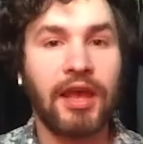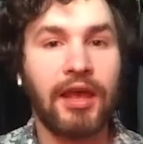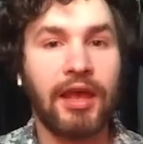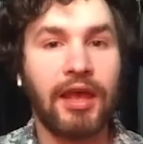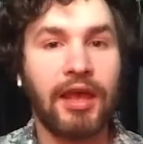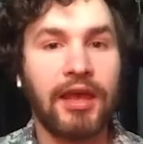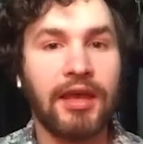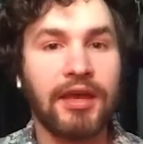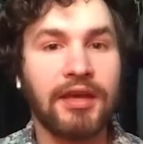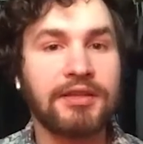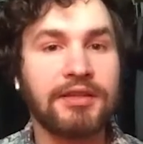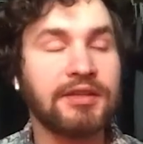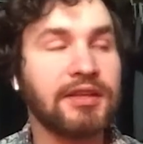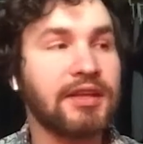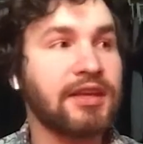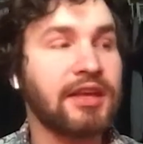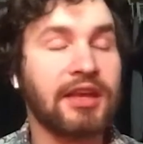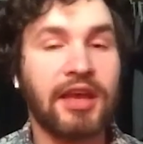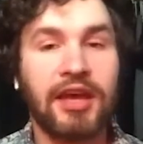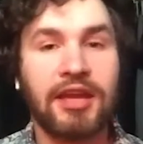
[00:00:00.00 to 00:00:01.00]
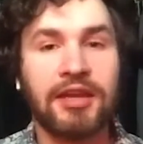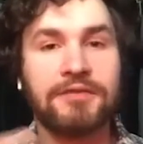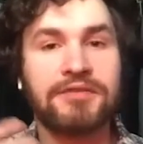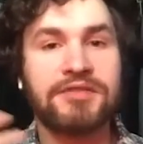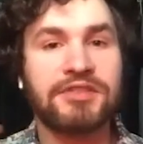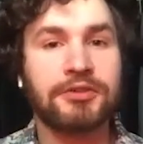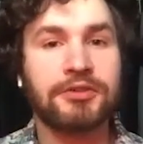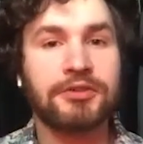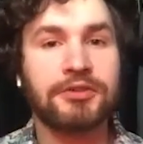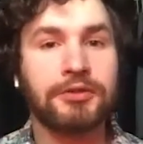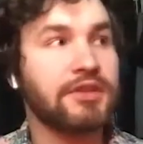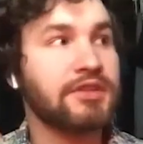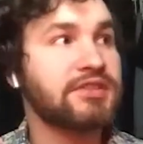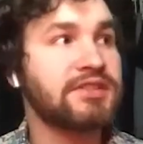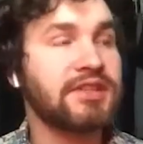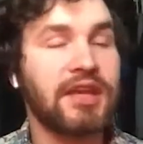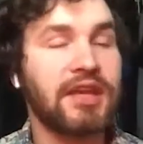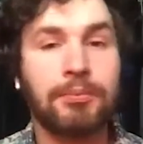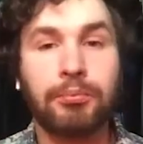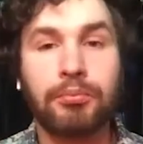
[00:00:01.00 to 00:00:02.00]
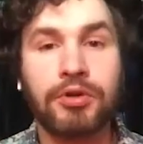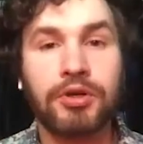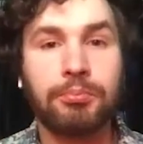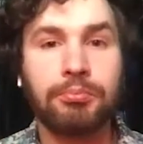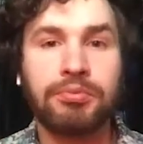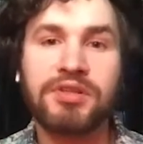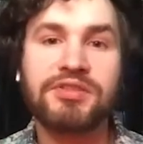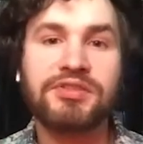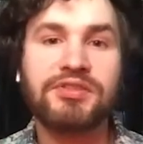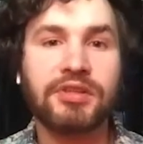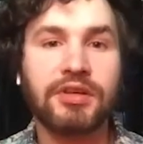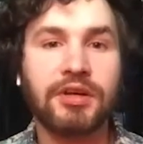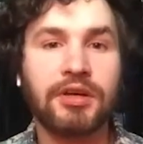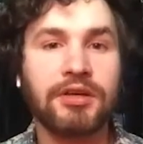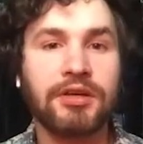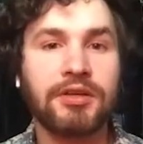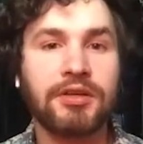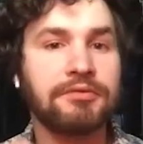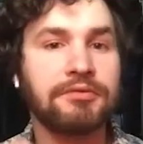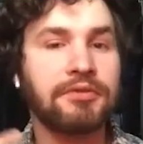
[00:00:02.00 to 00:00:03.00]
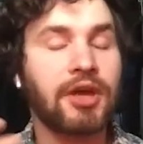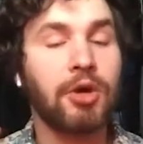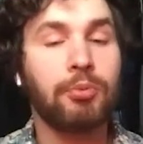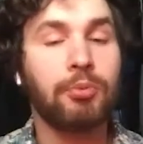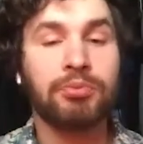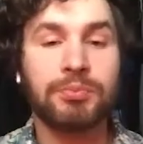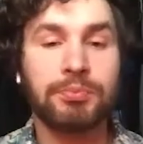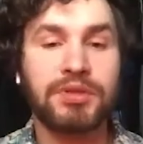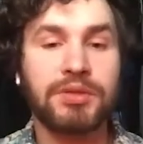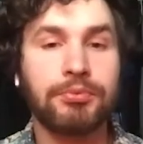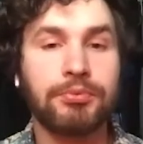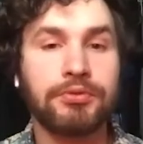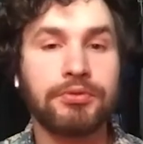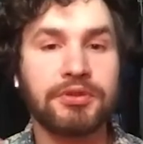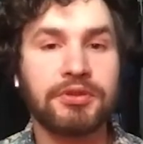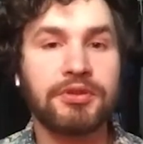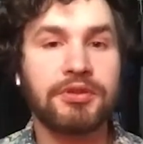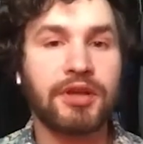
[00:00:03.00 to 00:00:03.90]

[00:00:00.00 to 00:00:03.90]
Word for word: and it can kind of serve the same purpose of helping people,